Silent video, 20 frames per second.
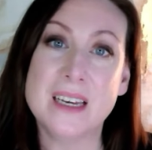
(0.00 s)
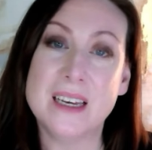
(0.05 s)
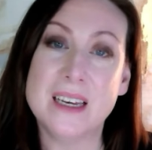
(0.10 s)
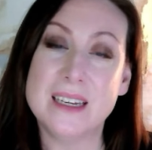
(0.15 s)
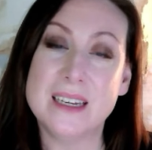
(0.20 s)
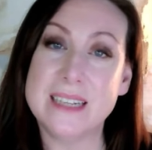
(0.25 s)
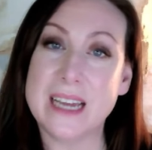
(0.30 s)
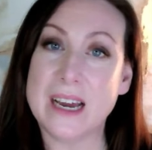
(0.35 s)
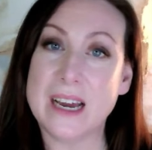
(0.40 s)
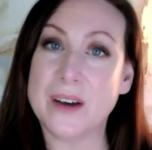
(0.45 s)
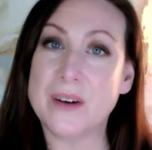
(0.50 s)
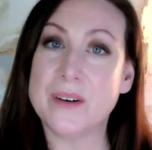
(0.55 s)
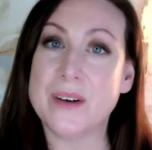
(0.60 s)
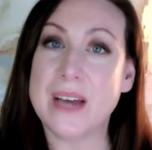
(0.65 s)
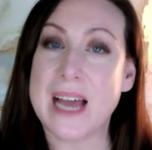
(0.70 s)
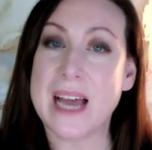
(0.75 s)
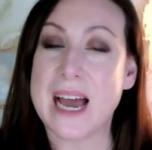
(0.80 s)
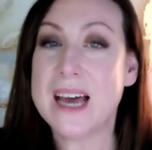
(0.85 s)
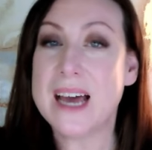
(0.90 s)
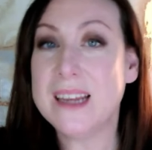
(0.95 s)
Now,
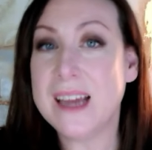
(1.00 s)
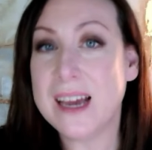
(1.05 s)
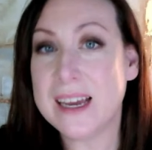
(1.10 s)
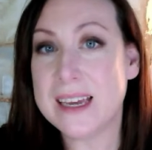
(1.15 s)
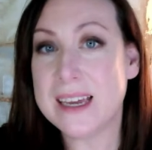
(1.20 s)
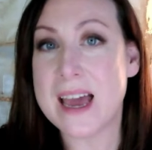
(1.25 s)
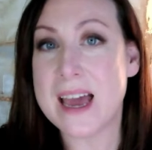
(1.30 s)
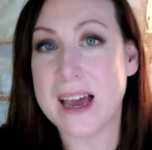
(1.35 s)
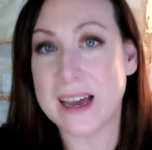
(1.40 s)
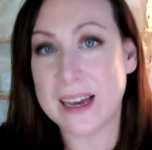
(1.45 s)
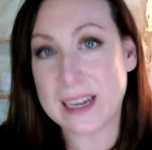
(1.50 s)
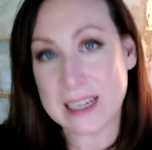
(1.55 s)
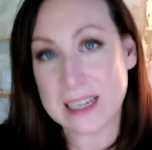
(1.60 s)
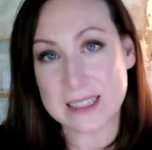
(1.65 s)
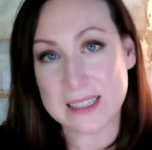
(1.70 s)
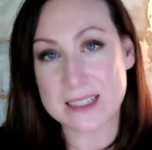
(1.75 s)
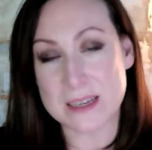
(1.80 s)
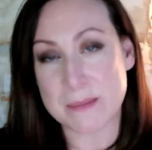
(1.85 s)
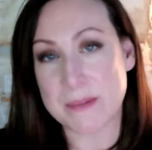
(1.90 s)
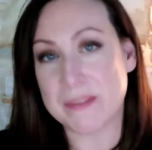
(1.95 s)
had I had
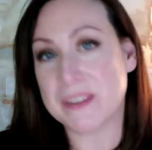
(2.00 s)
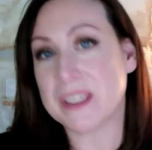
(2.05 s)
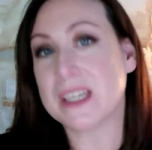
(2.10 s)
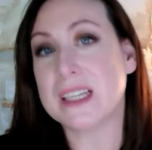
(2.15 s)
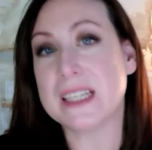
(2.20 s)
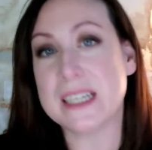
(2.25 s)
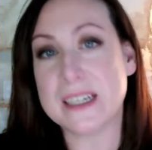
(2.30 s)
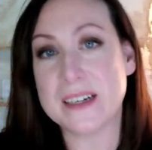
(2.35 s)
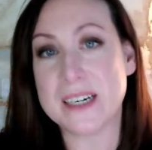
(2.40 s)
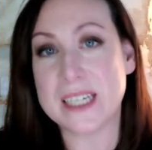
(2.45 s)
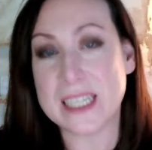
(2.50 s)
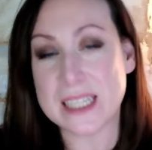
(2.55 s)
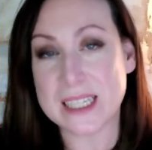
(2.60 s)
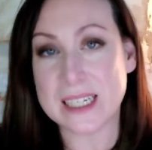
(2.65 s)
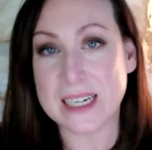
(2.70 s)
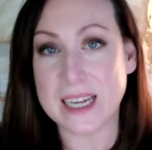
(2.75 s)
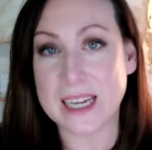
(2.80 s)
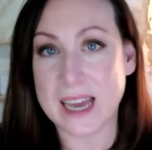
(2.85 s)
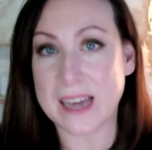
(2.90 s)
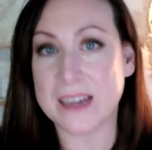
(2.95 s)
some of the clarity that I
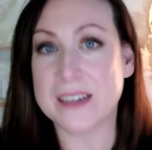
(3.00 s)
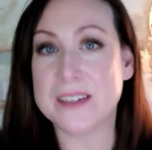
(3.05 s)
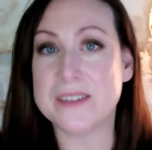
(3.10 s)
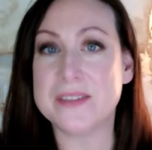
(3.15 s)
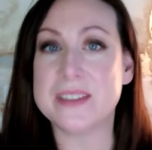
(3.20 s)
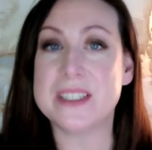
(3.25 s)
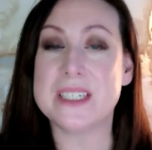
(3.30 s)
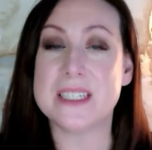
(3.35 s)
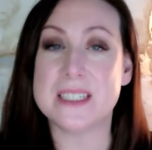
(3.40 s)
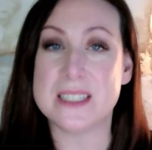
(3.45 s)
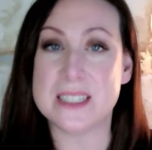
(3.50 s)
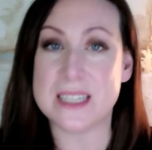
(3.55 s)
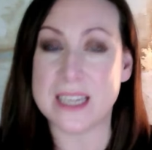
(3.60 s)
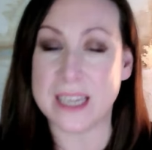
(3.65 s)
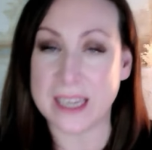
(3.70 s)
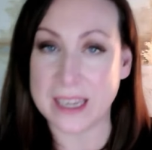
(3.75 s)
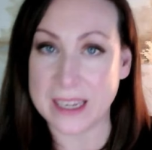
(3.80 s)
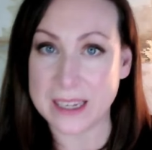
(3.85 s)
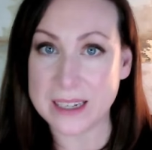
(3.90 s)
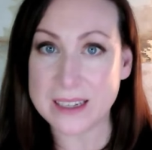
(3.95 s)
have
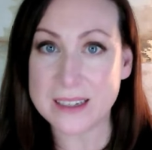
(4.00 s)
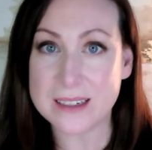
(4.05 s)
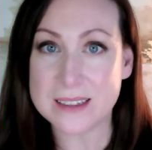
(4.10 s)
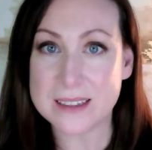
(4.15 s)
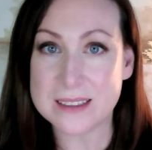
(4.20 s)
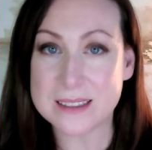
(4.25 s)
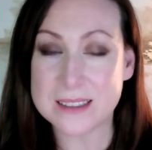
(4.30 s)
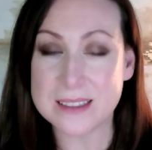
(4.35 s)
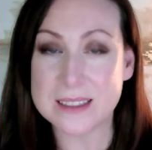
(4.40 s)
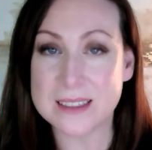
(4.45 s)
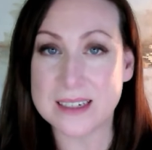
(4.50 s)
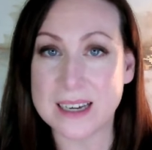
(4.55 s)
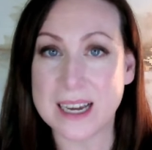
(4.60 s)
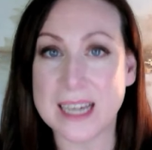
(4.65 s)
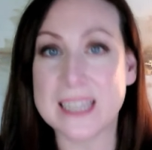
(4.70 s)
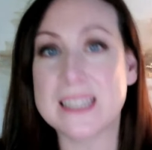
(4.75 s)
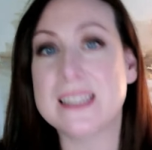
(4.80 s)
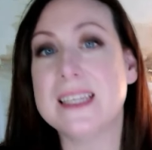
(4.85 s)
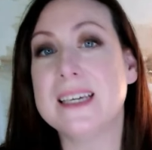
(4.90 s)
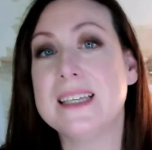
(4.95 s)
today, I
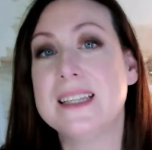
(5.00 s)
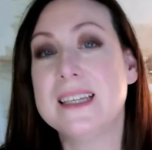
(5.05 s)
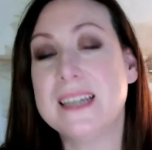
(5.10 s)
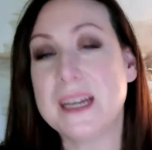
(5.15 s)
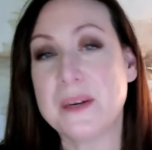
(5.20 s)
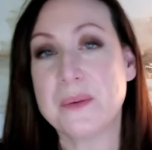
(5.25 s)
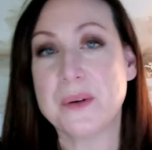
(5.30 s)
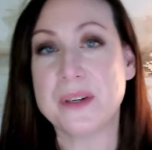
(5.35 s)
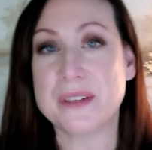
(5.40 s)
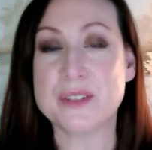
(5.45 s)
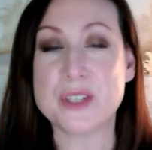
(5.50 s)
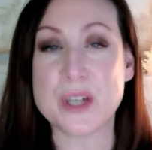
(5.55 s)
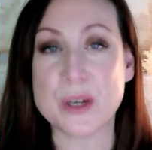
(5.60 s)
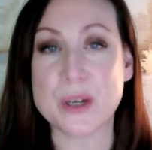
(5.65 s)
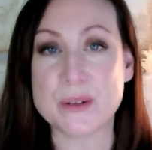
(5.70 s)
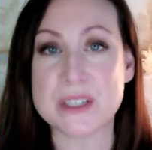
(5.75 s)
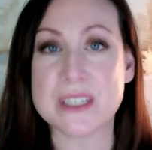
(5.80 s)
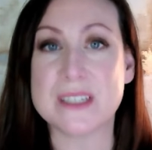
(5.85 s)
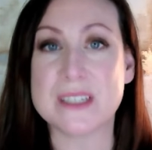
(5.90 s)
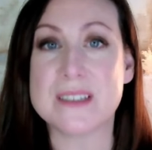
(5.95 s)
think that I would have
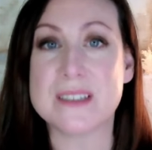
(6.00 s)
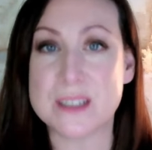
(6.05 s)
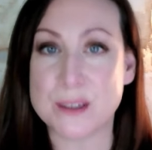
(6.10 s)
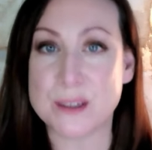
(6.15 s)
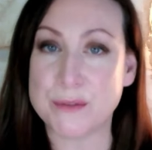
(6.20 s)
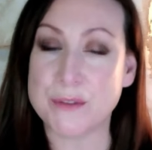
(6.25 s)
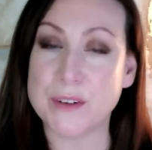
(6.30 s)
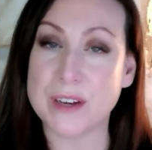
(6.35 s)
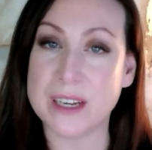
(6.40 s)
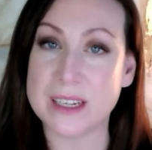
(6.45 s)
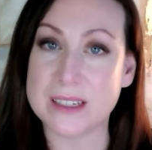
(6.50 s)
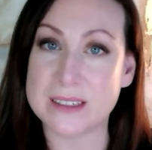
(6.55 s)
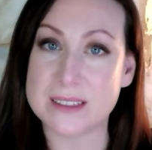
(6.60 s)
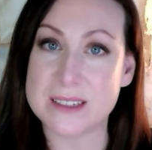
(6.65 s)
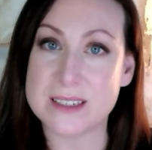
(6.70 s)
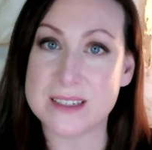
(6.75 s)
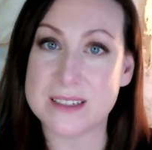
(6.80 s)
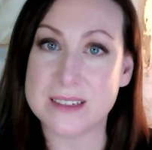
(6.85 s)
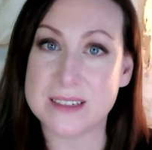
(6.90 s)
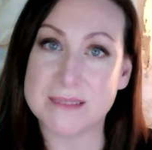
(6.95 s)
chosen a
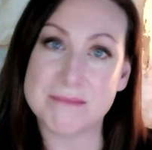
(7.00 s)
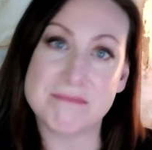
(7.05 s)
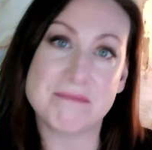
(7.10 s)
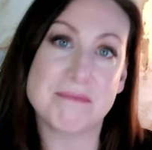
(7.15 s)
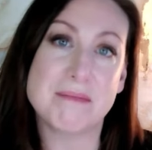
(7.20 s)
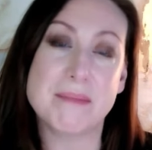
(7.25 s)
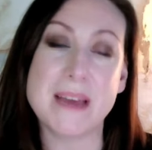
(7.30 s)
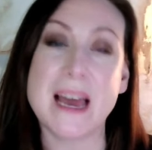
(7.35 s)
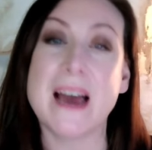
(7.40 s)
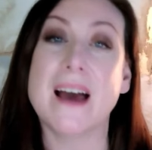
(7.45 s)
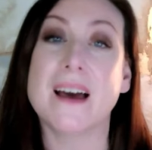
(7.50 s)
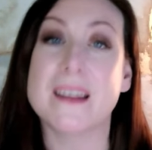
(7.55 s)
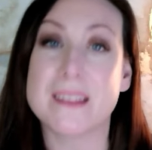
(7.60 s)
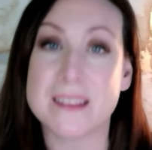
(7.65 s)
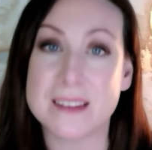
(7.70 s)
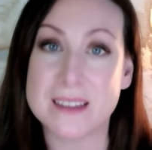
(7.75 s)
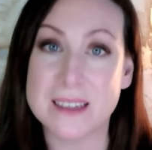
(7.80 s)
different path.